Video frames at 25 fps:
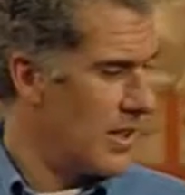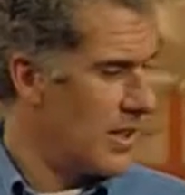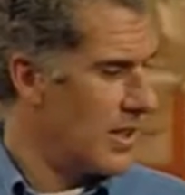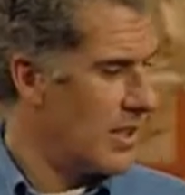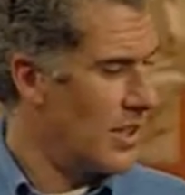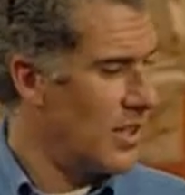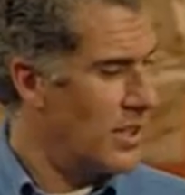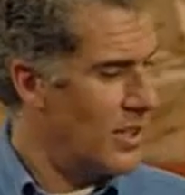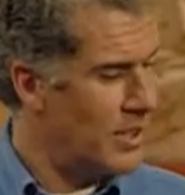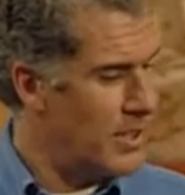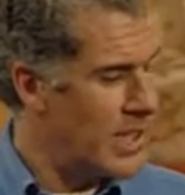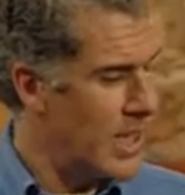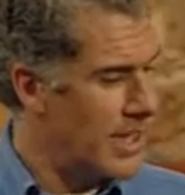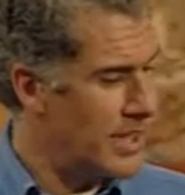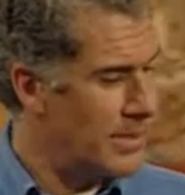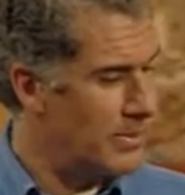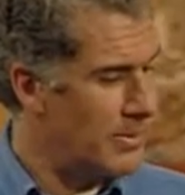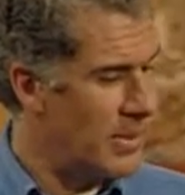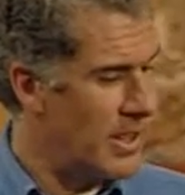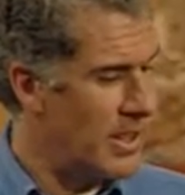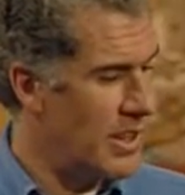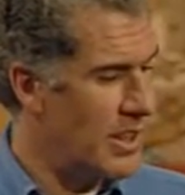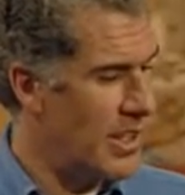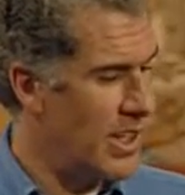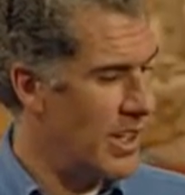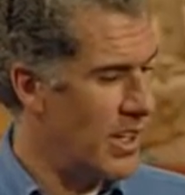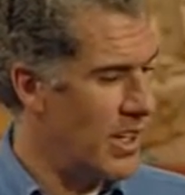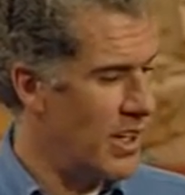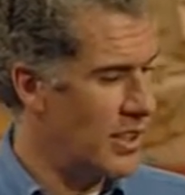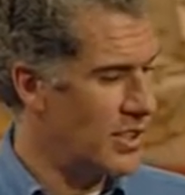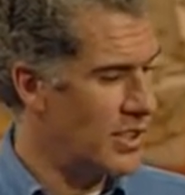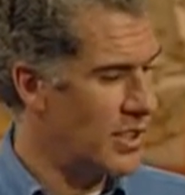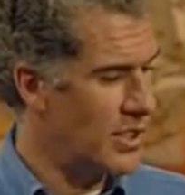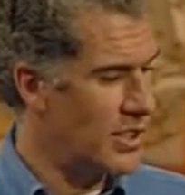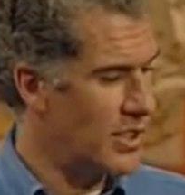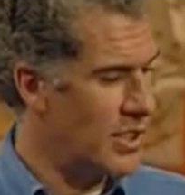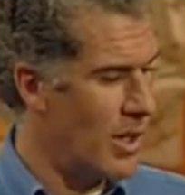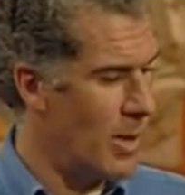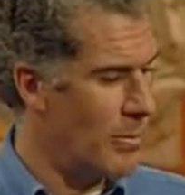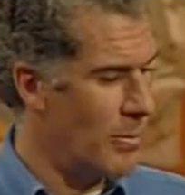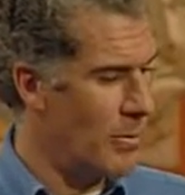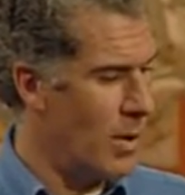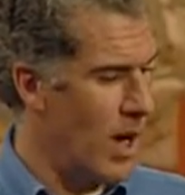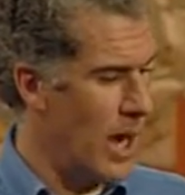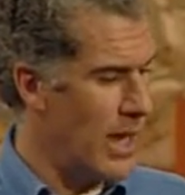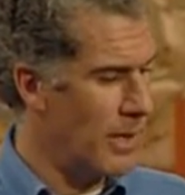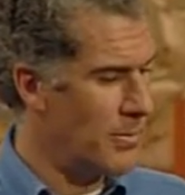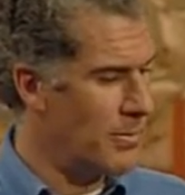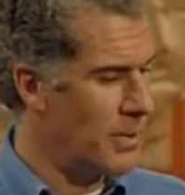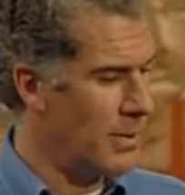The New Testament theologian Tom
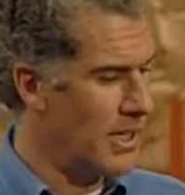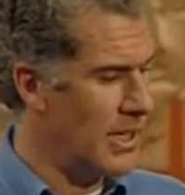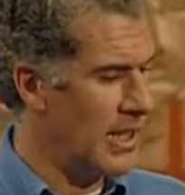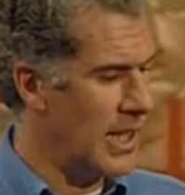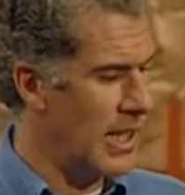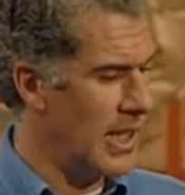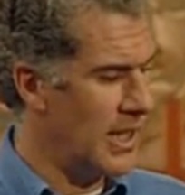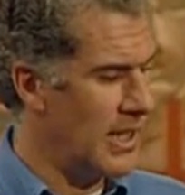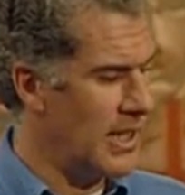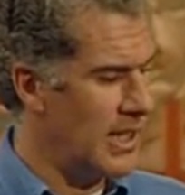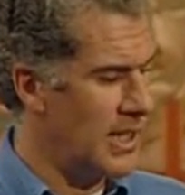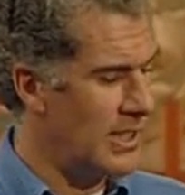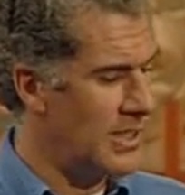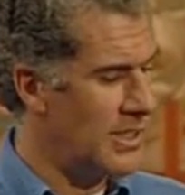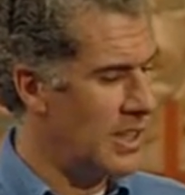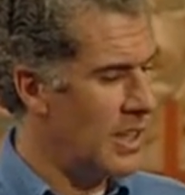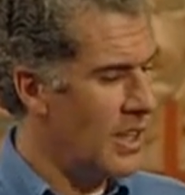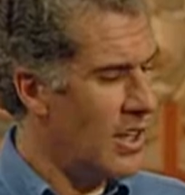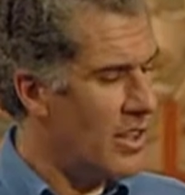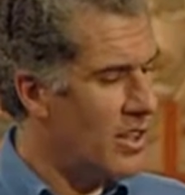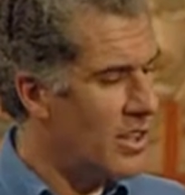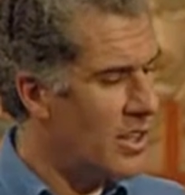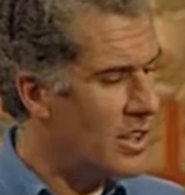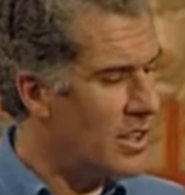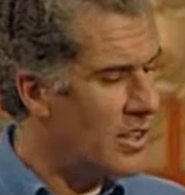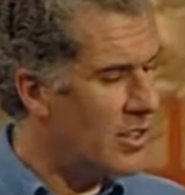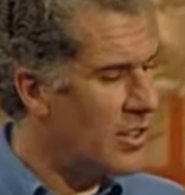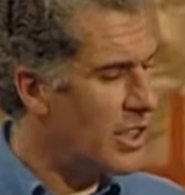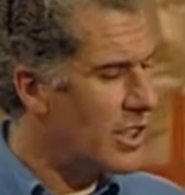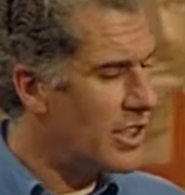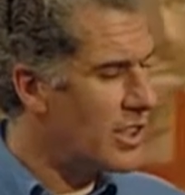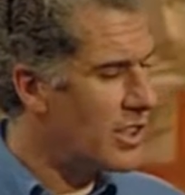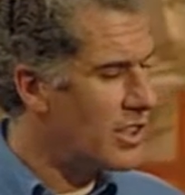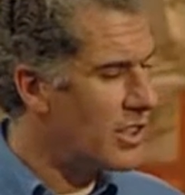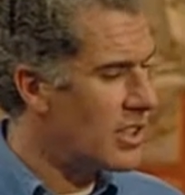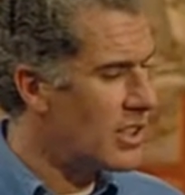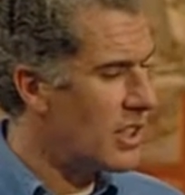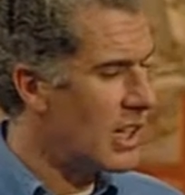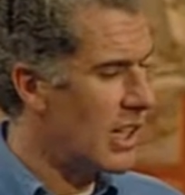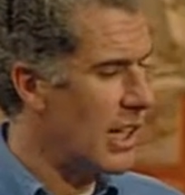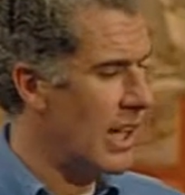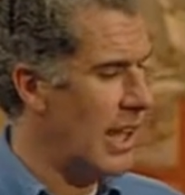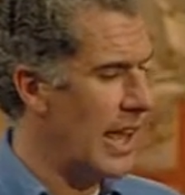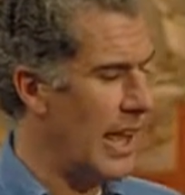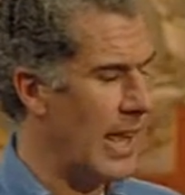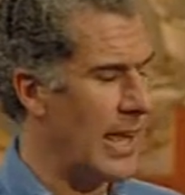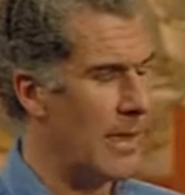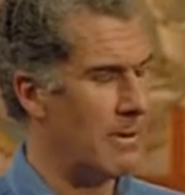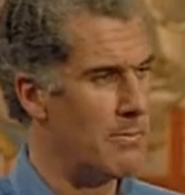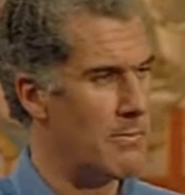Wright put it like this: the Christian
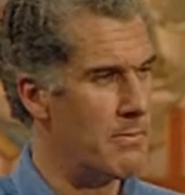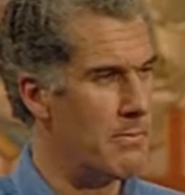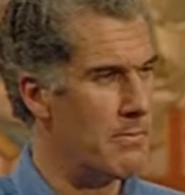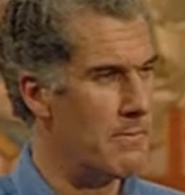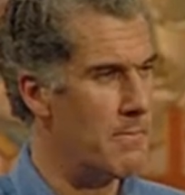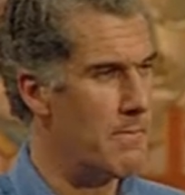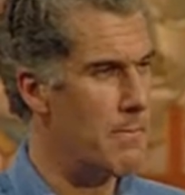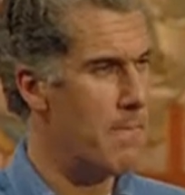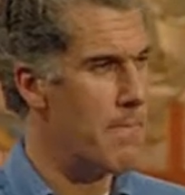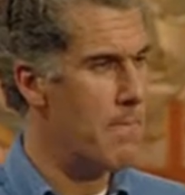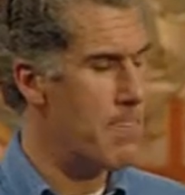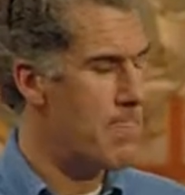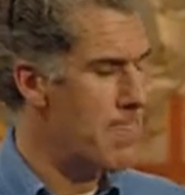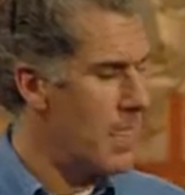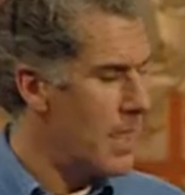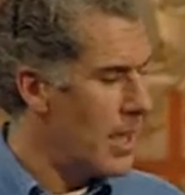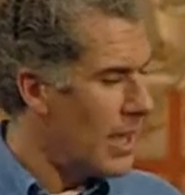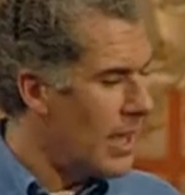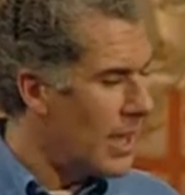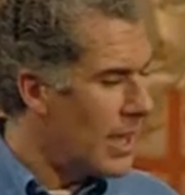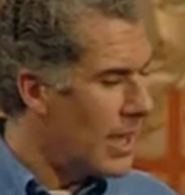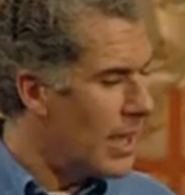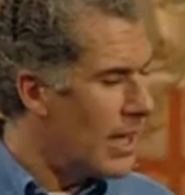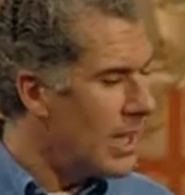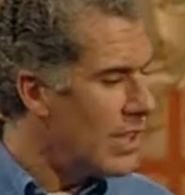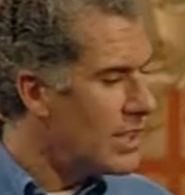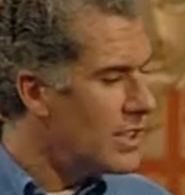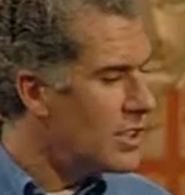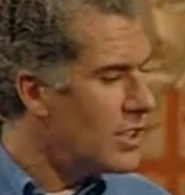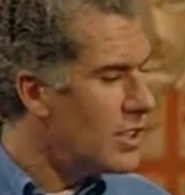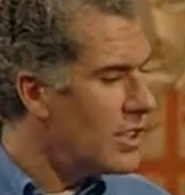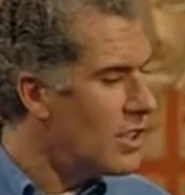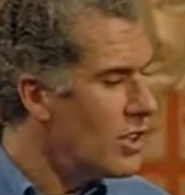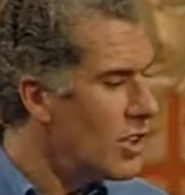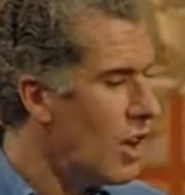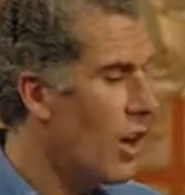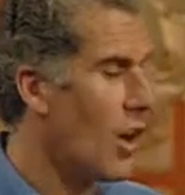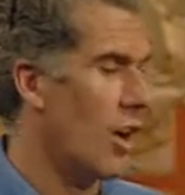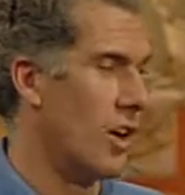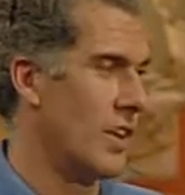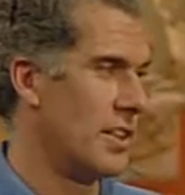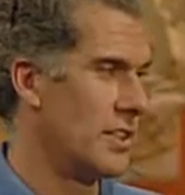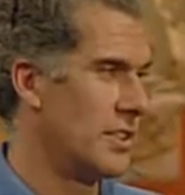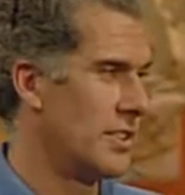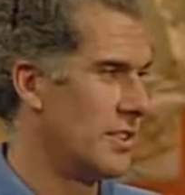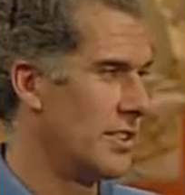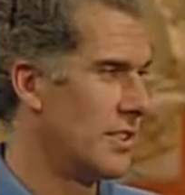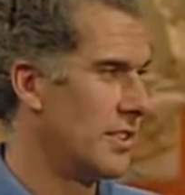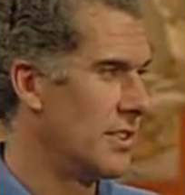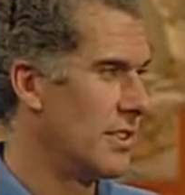claim is
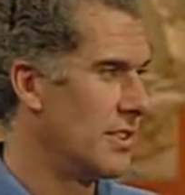not